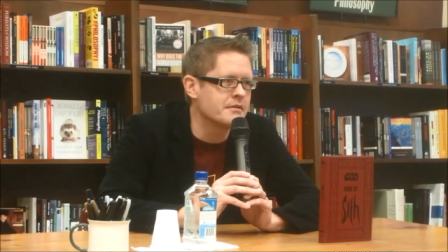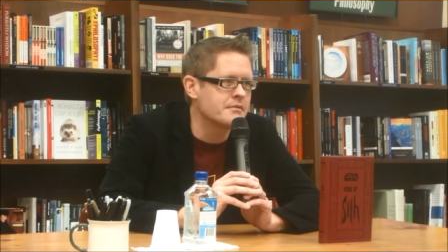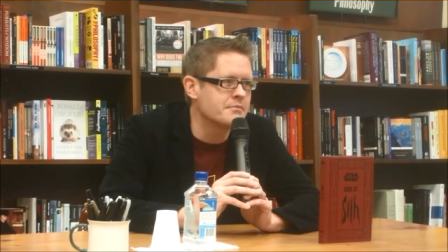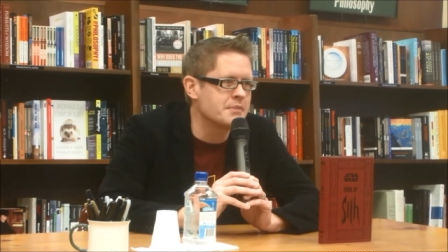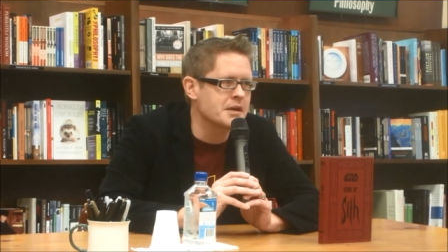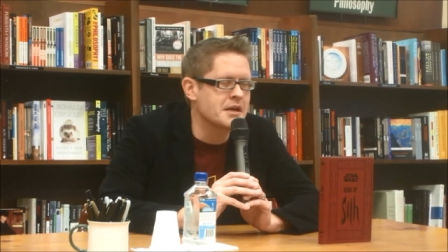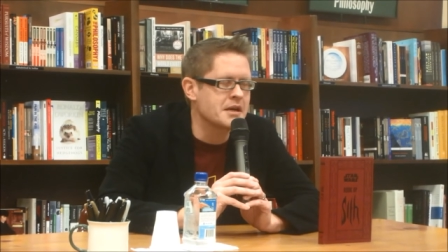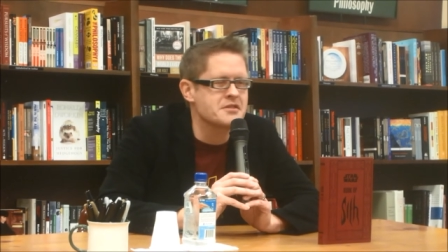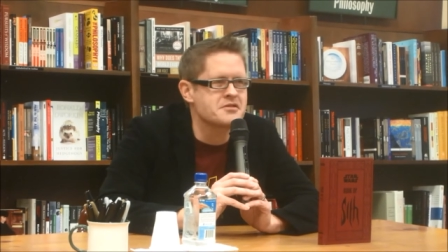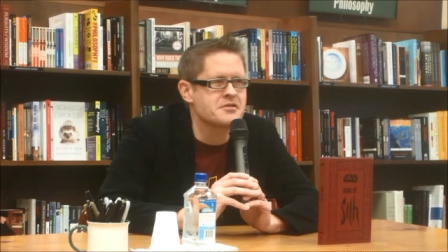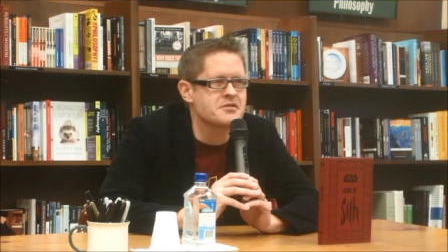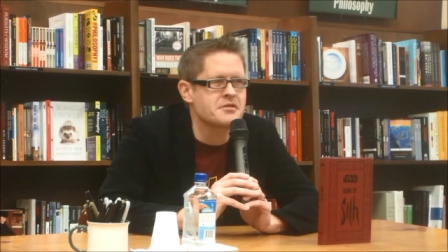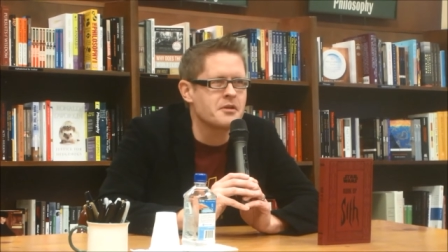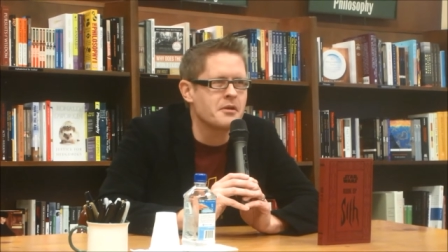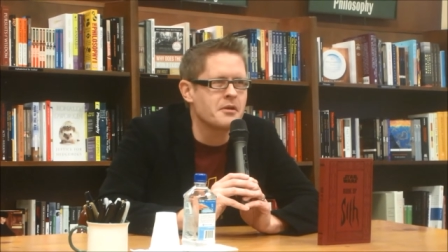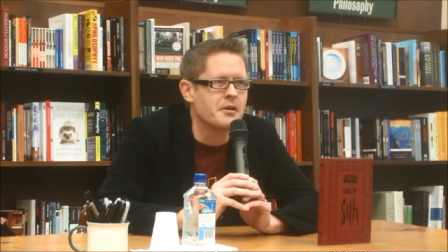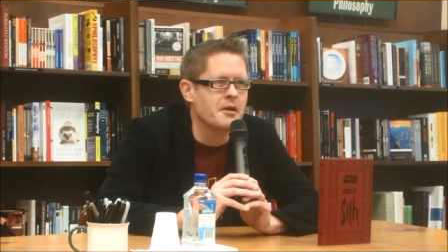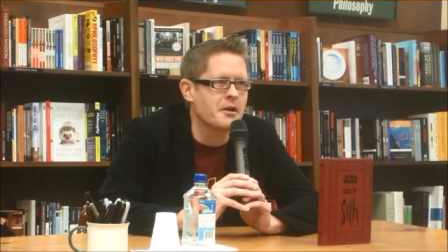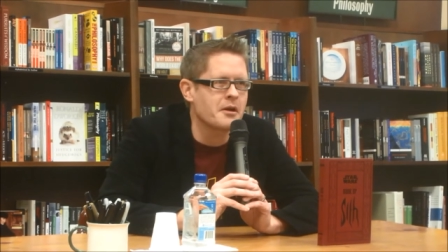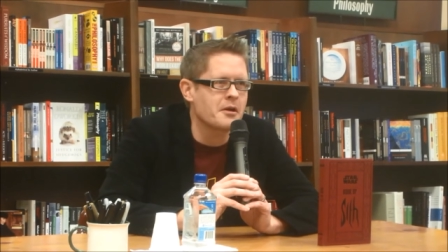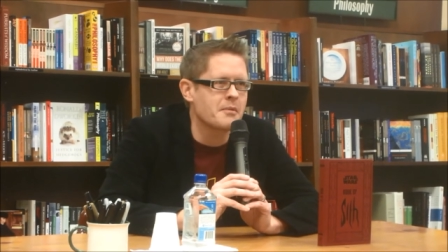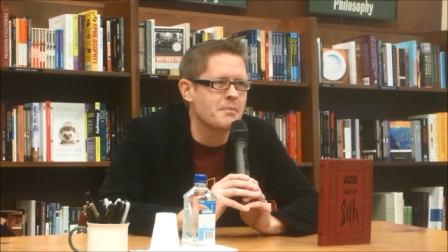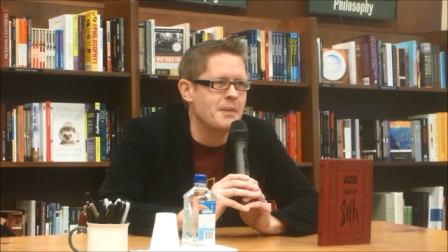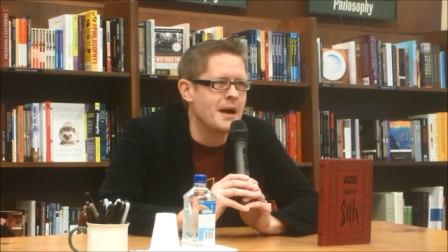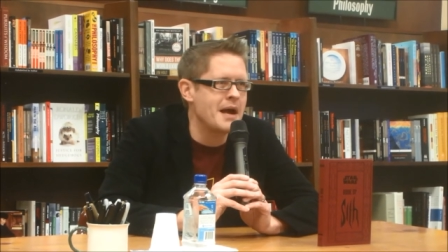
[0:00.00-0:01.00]
because you're no
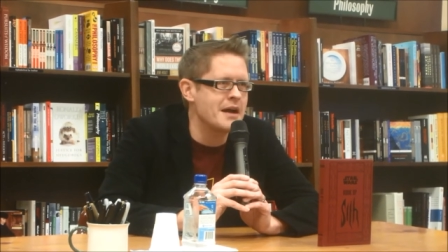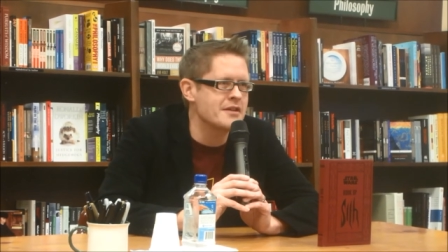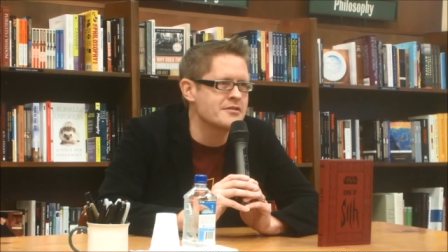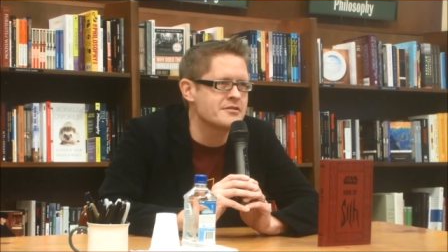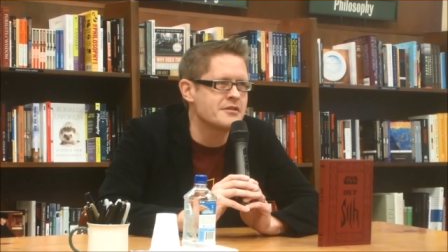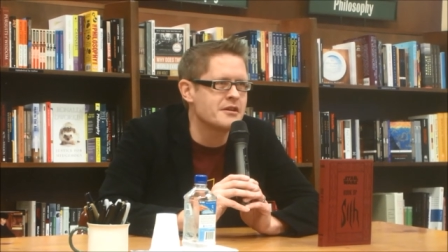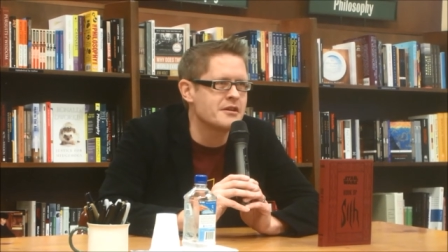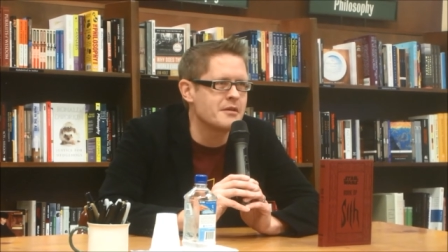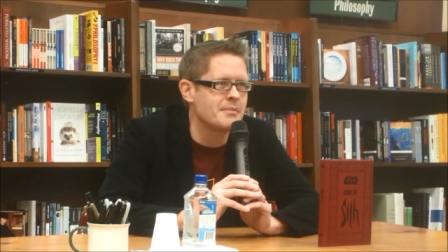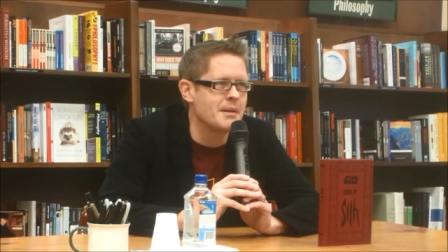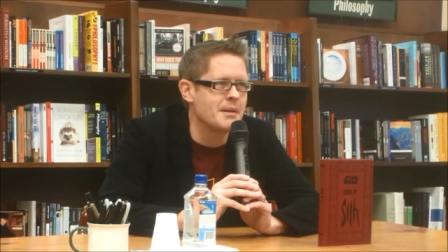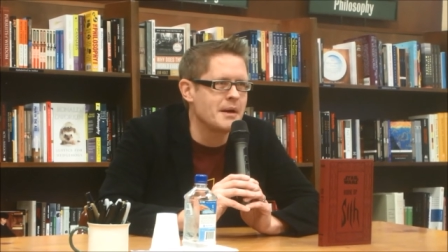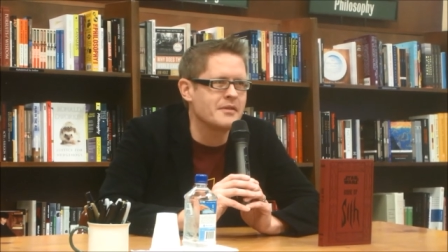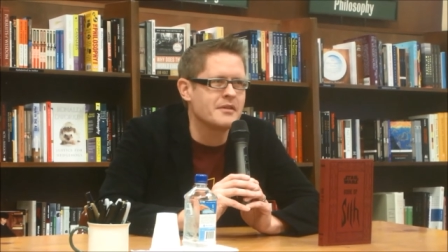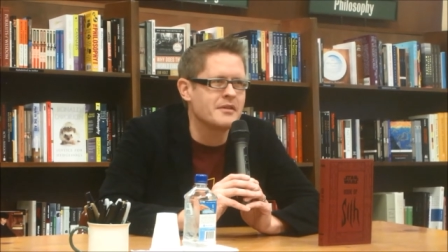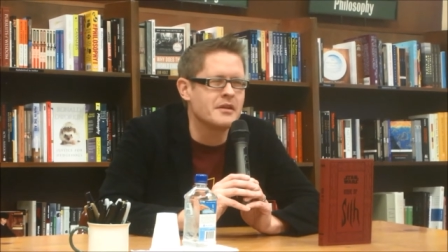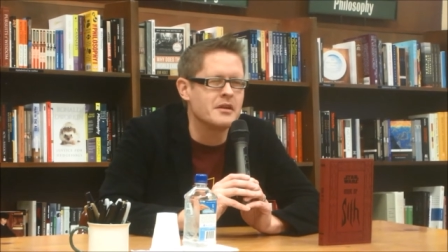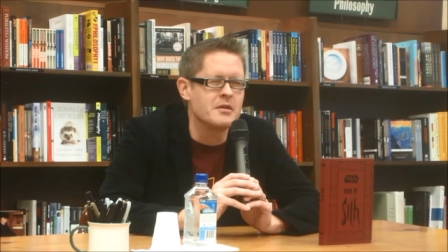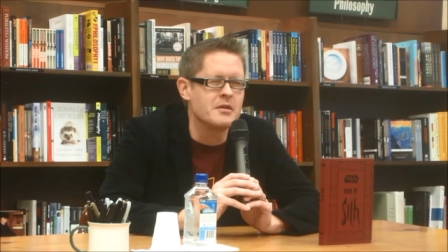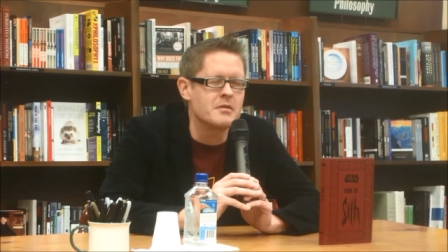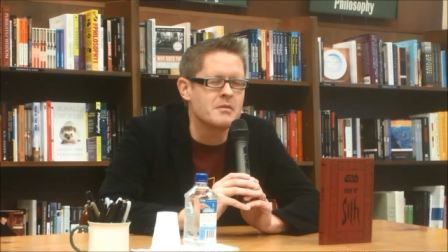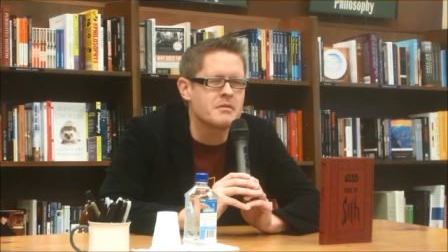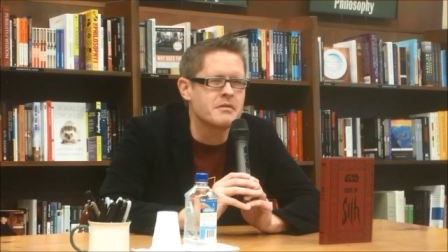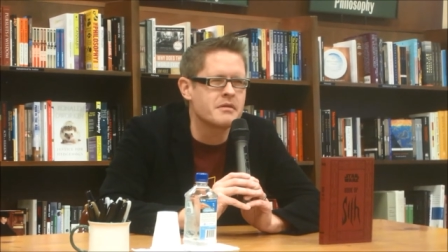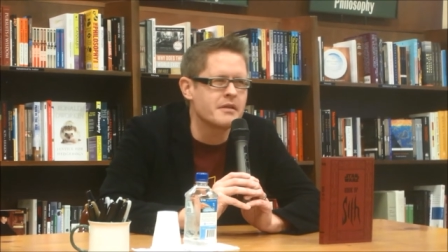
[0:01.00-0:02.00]
longer passionate about the
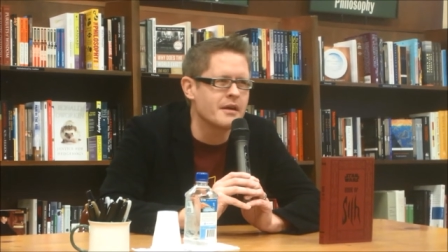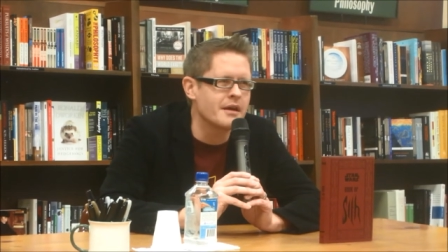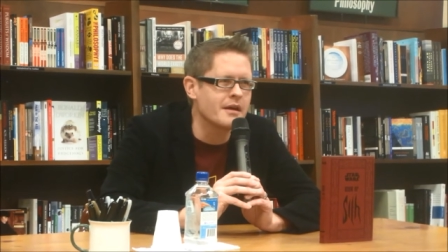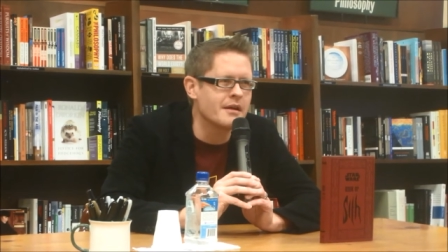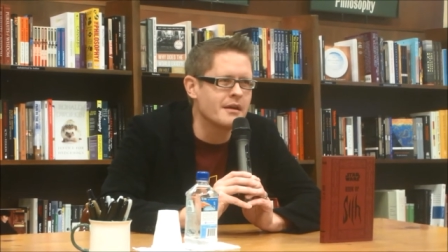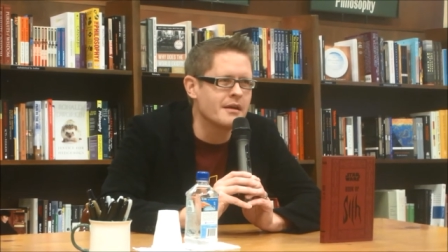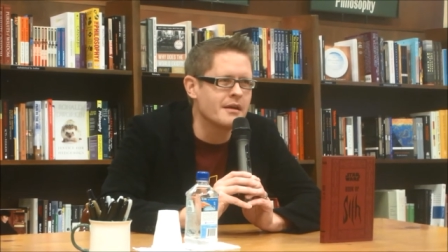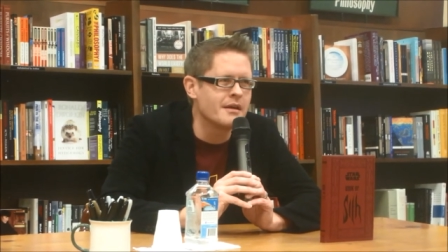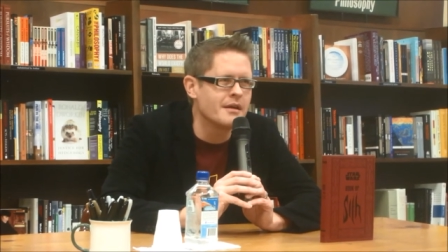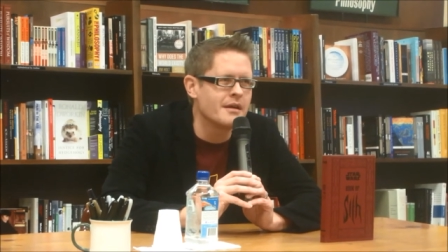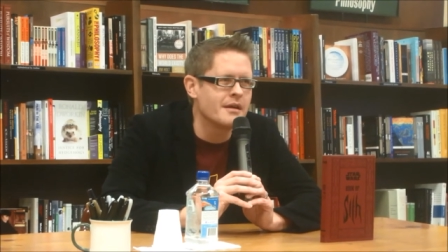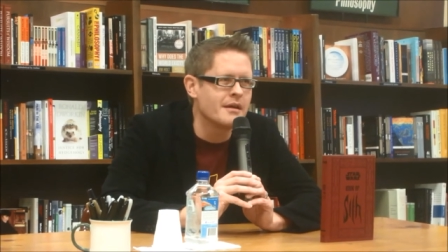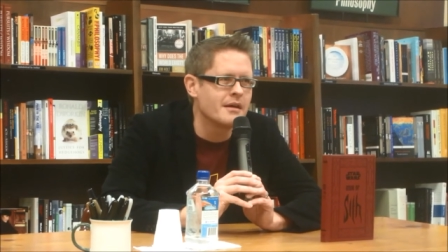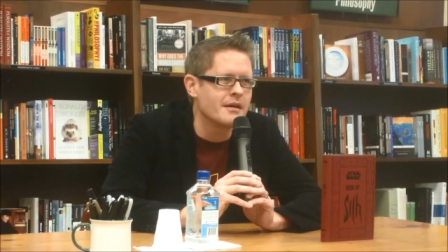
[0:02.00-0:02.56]
new thing,